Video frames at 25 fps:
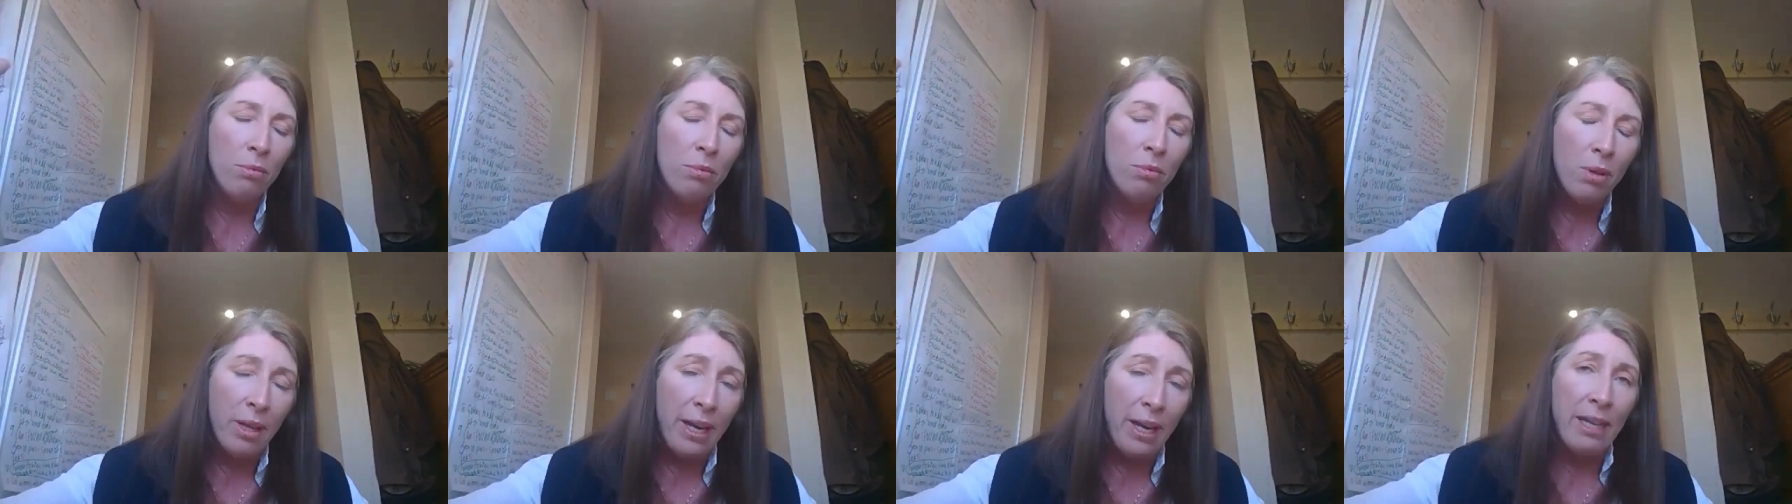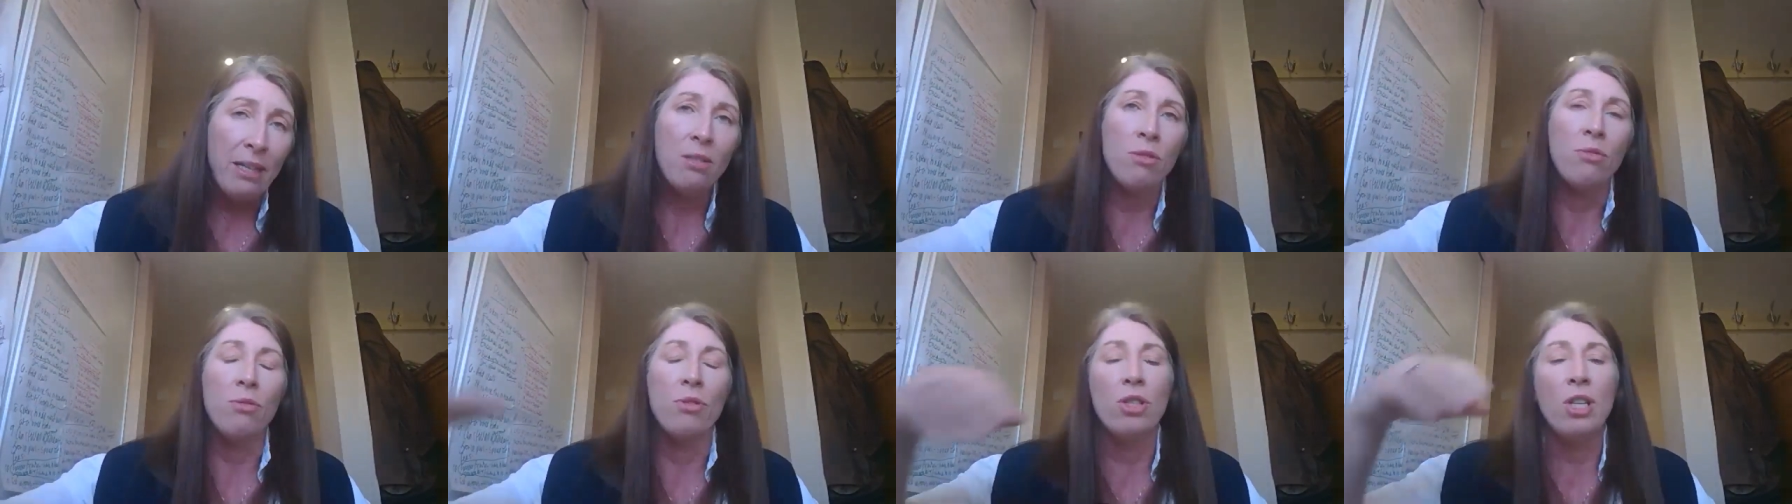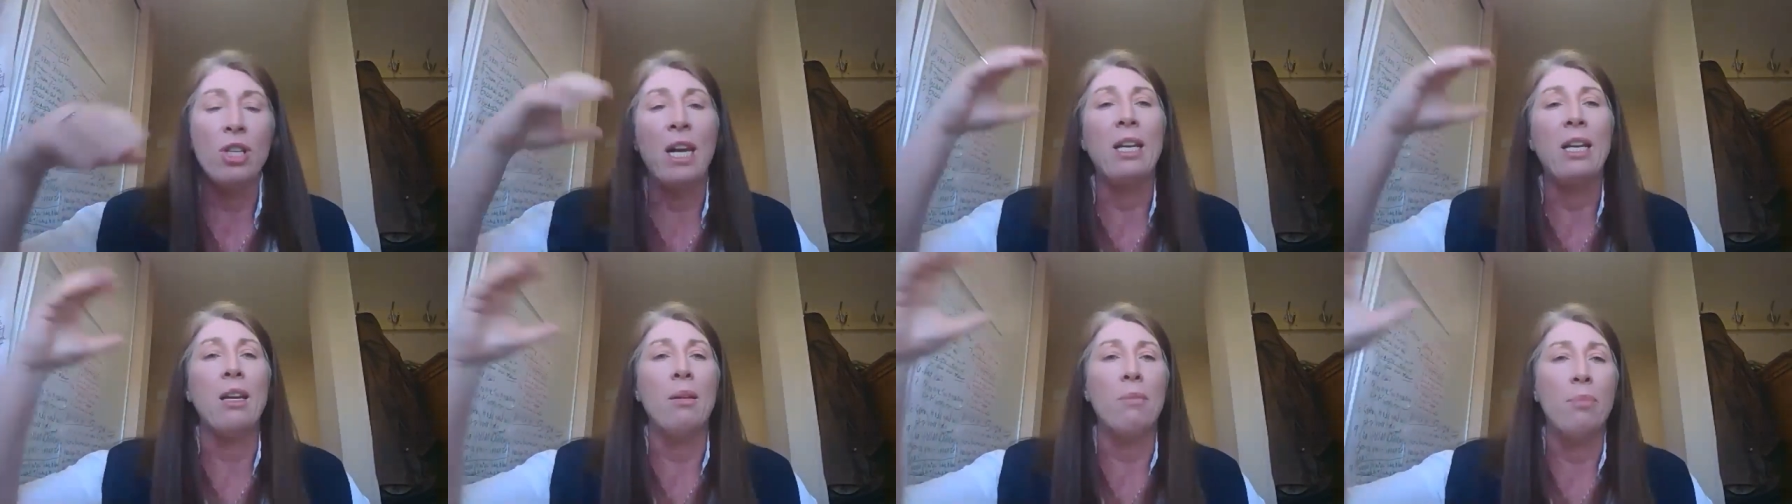less so in
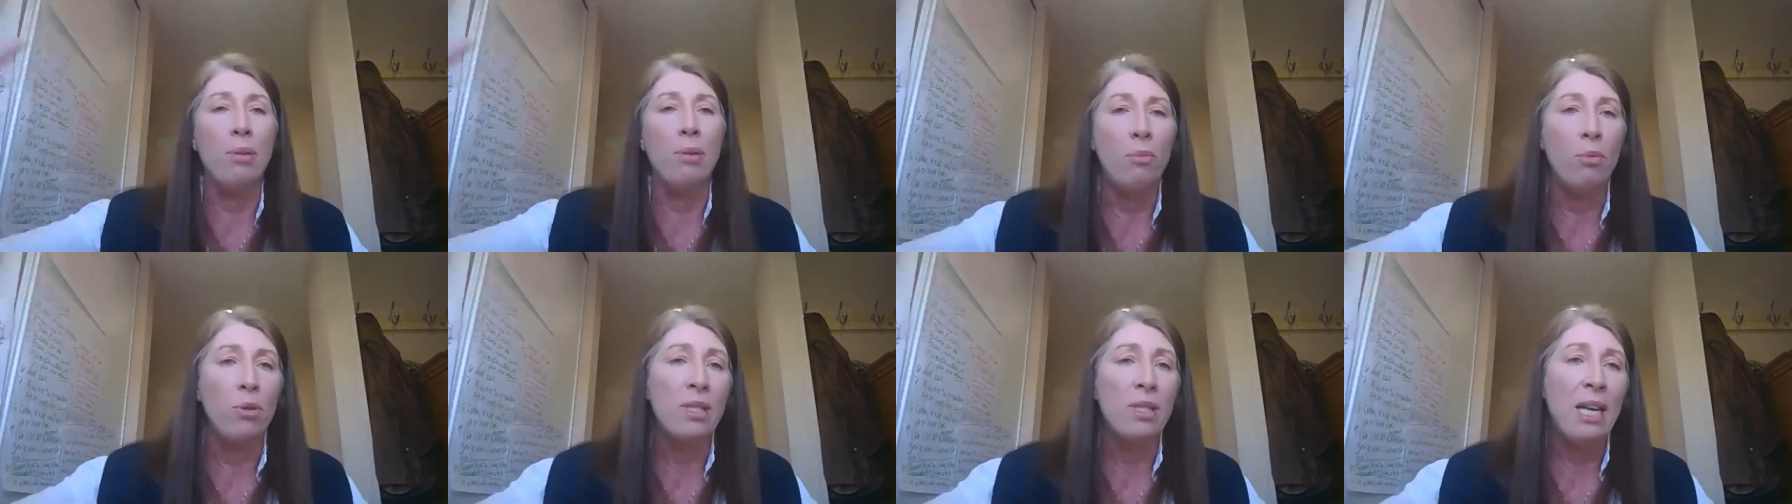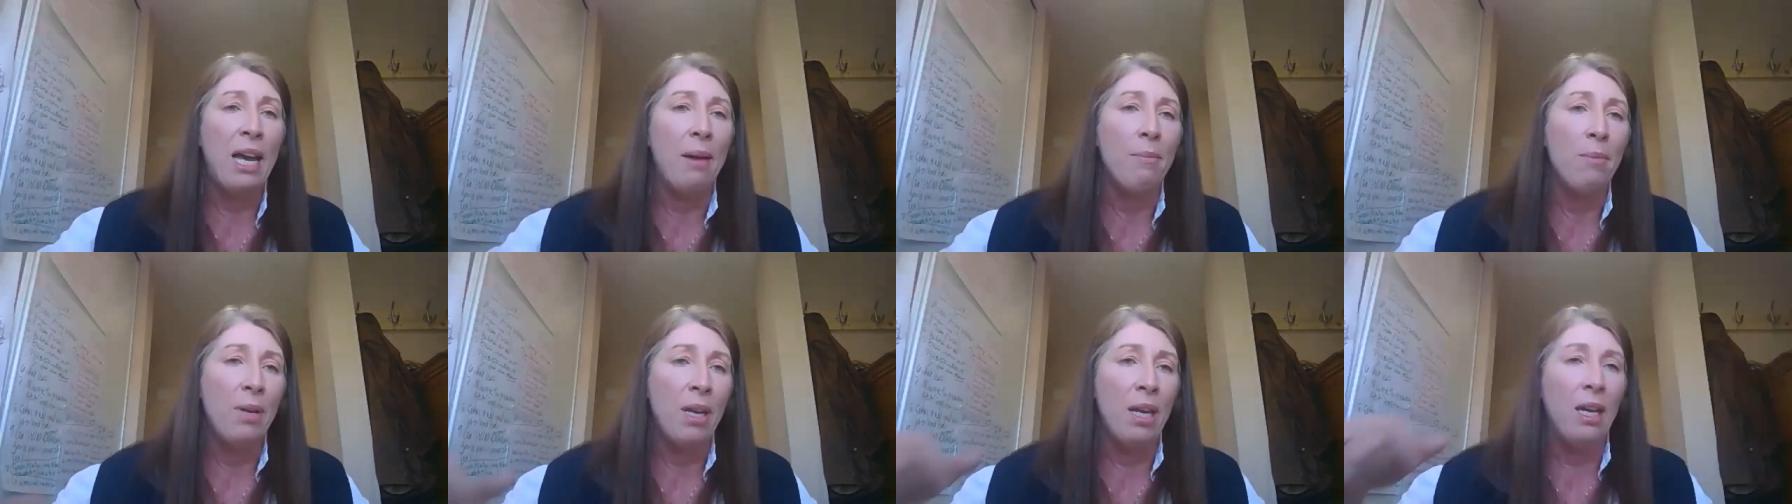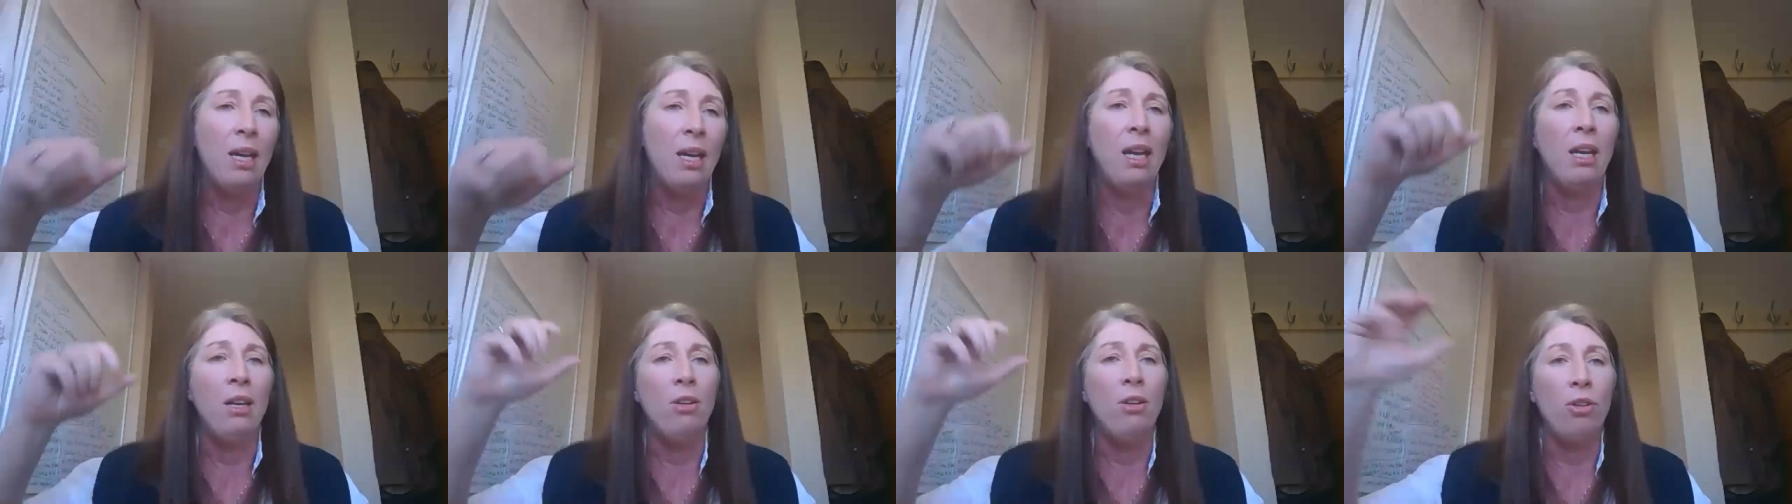China, but what's
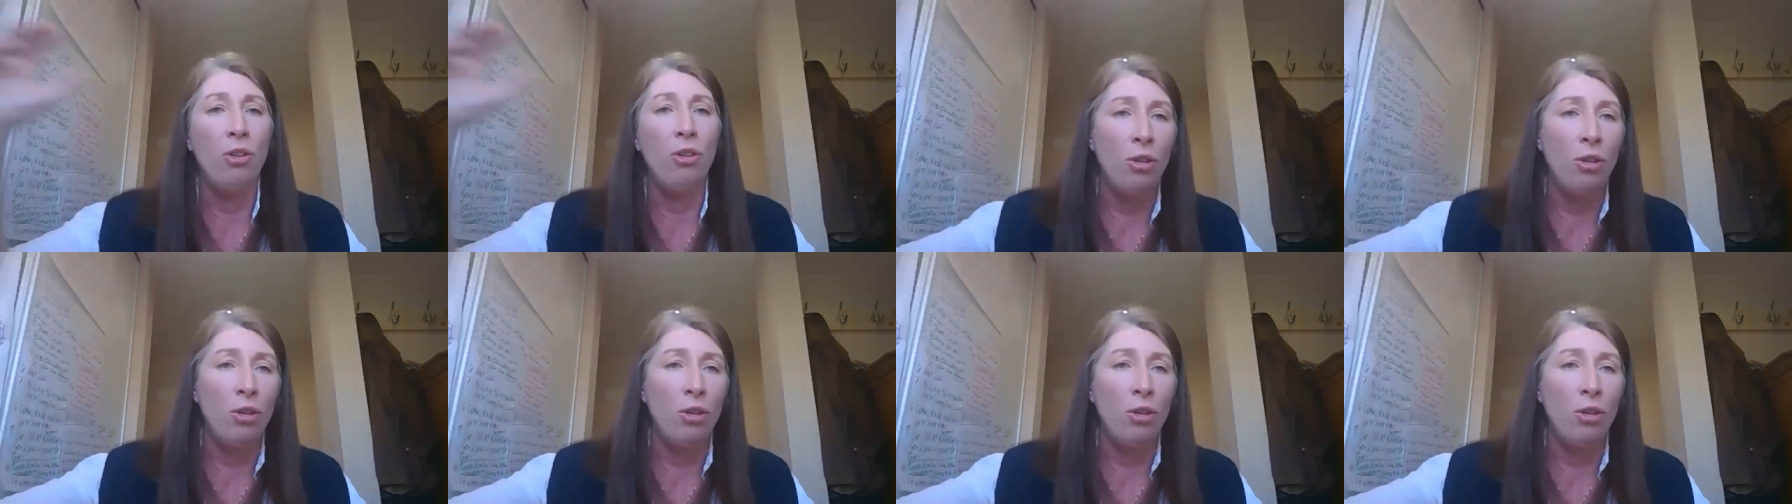happening in